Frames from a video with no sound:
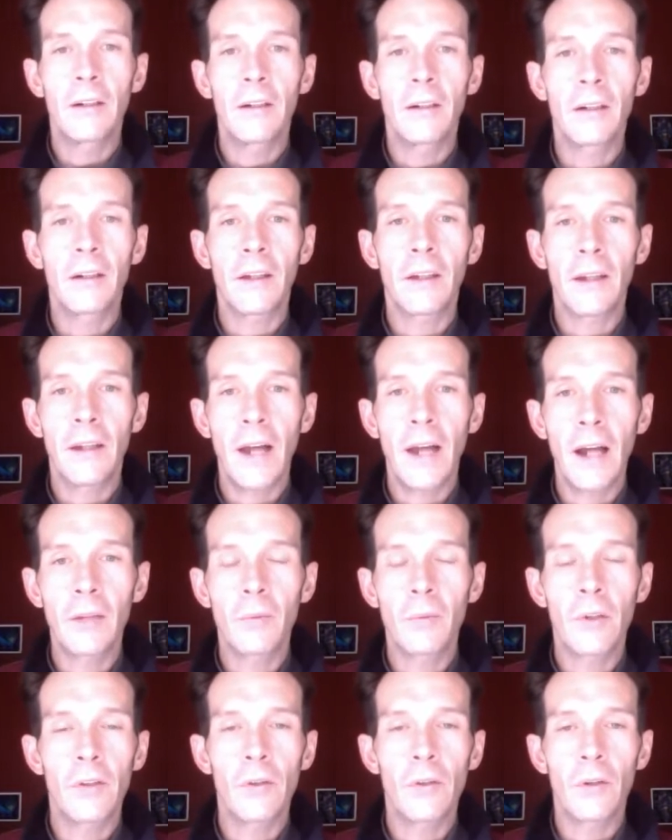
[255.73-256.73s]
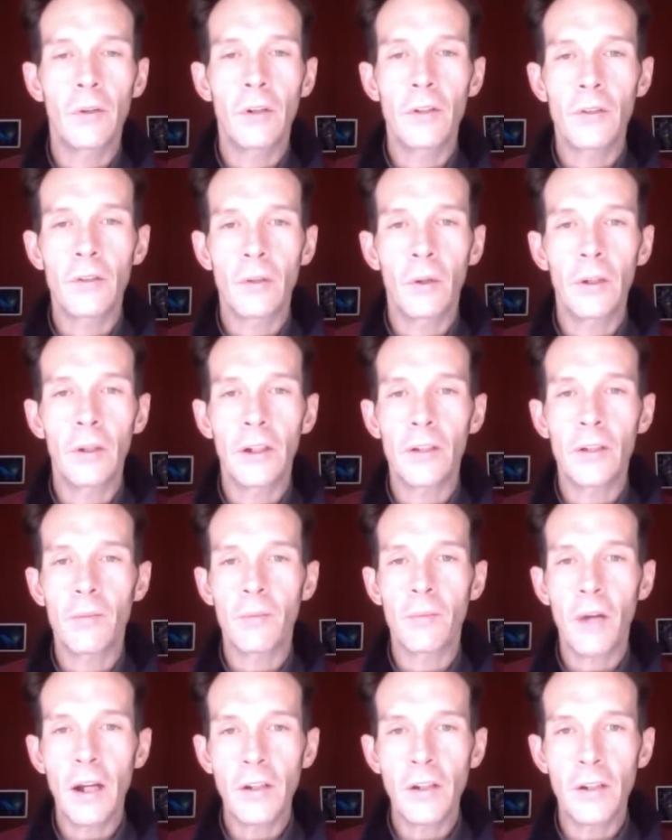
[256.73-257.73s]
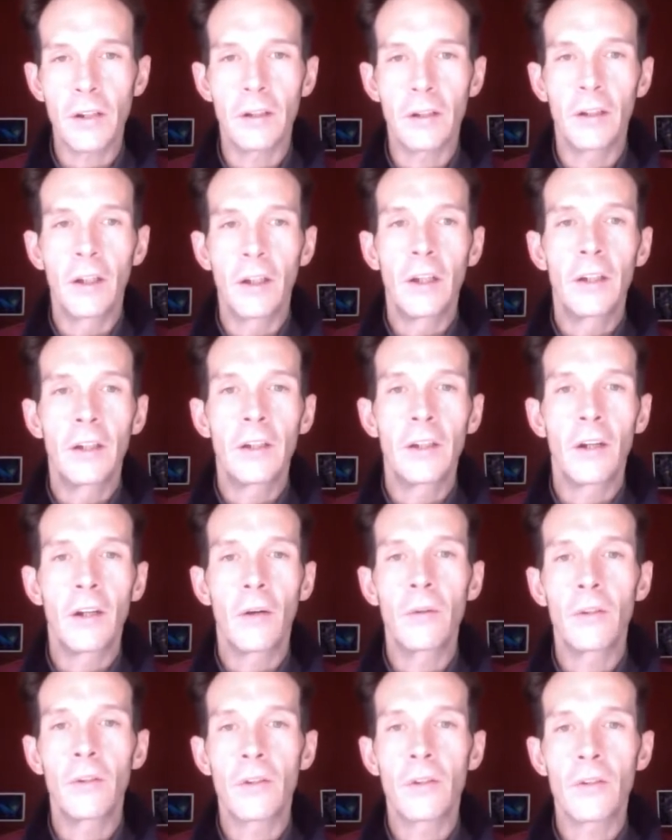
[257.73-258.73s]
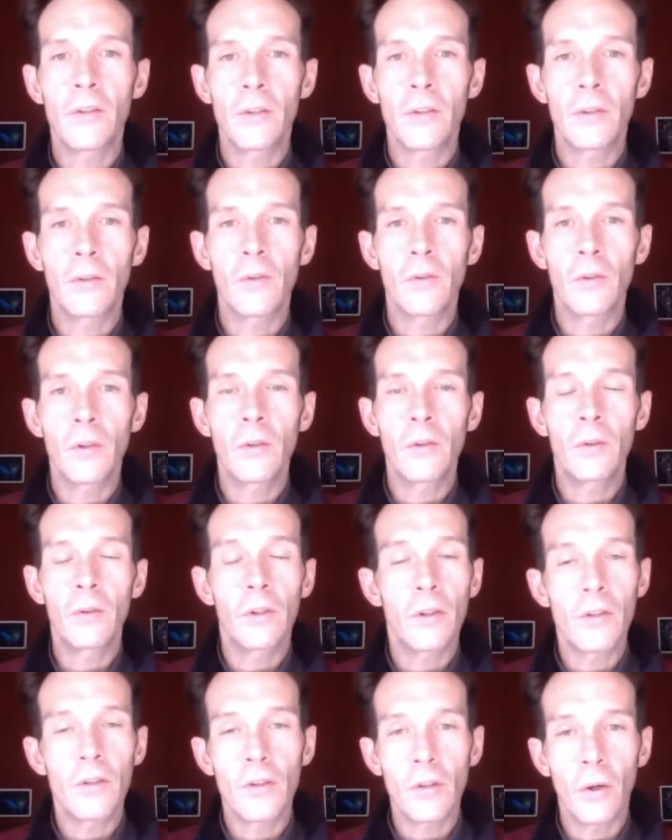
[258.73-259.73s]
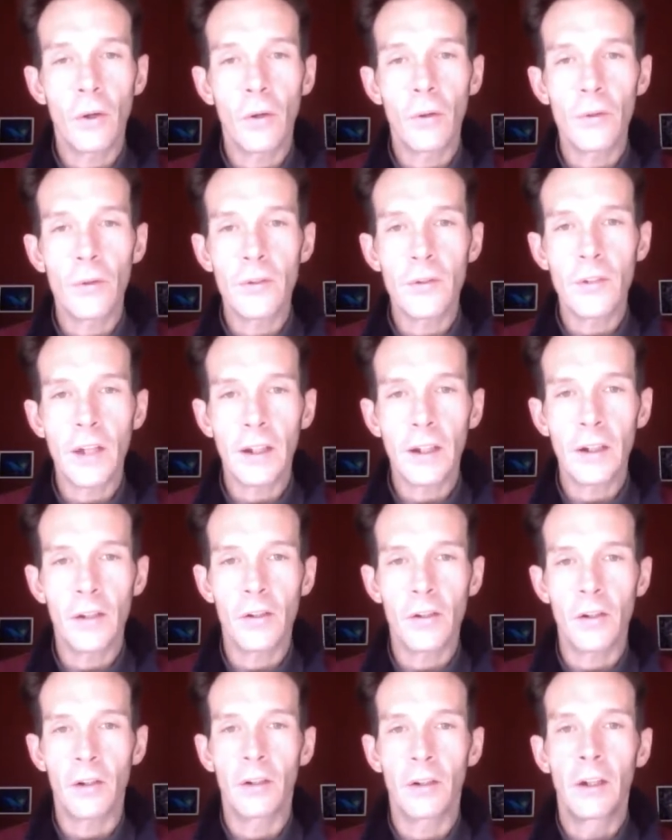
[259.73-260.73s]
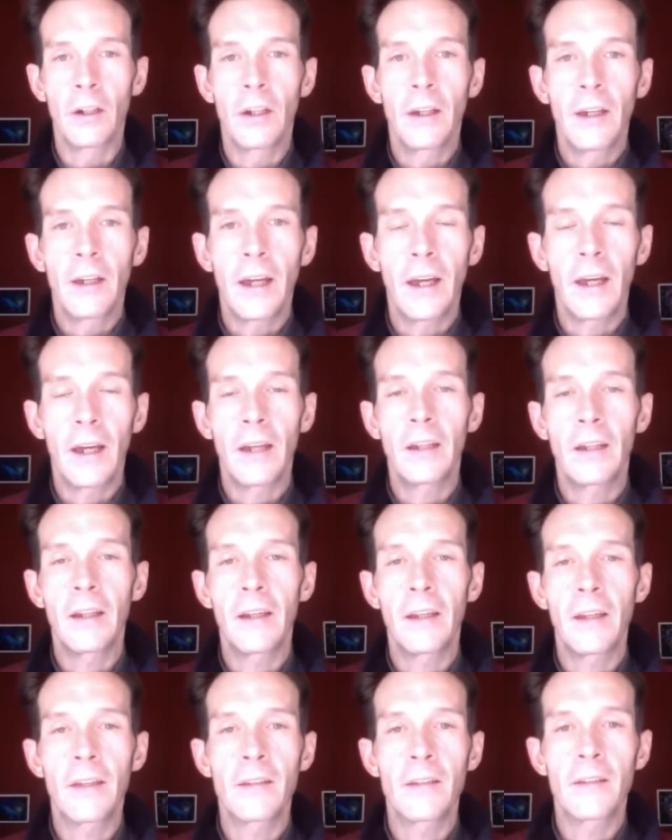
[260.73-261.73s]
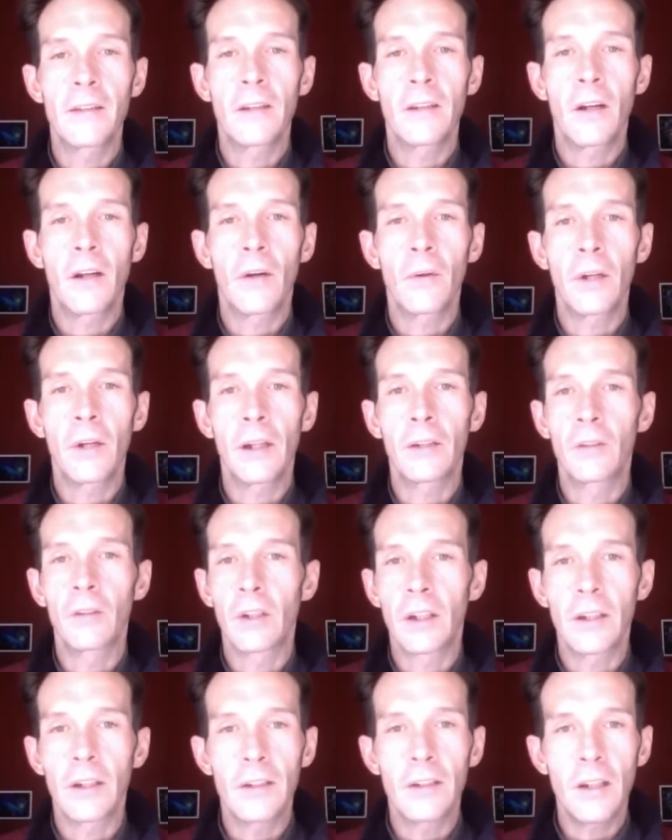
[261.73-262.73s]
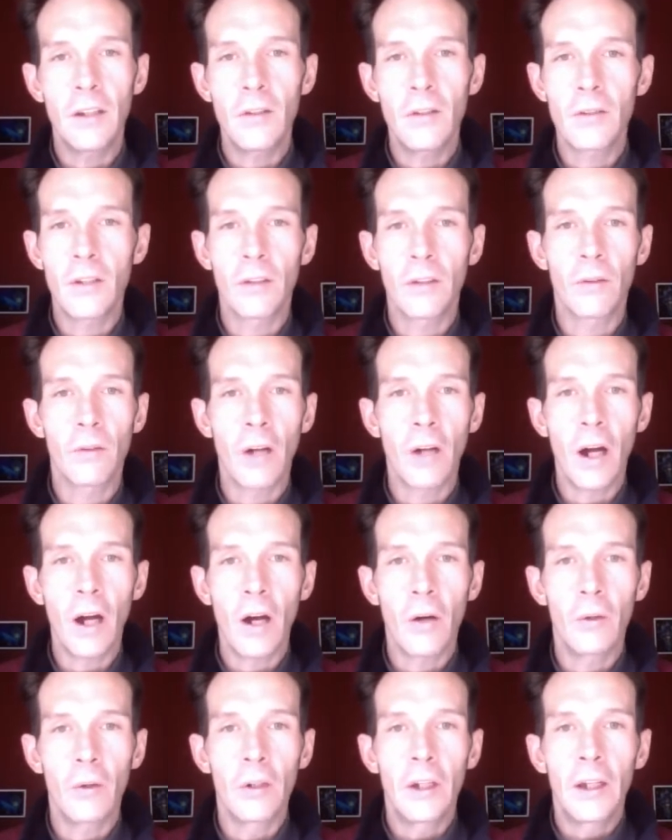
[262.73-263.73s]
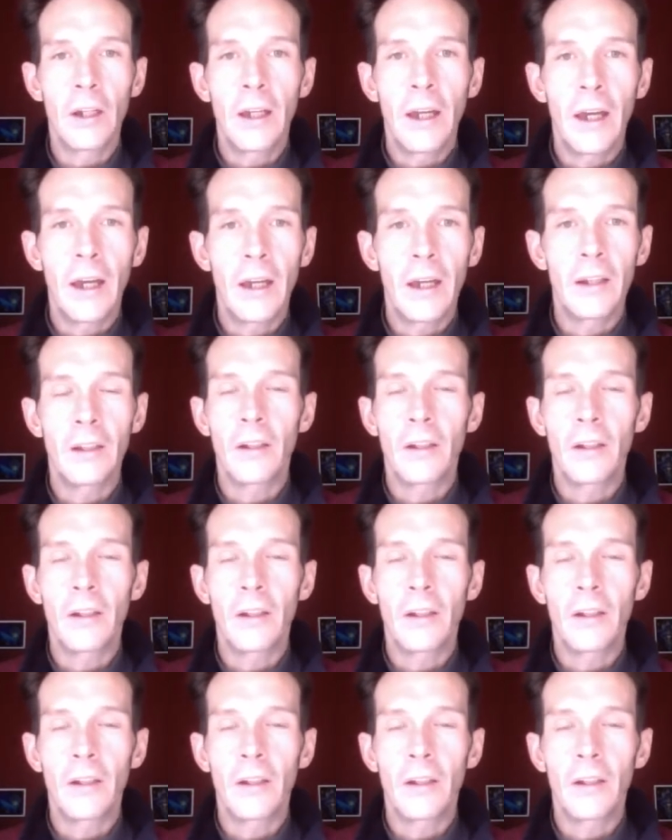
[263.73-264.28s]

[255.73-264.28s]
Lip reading: connect with your soul expression, through your soul signature. And it is, it continues to grow. And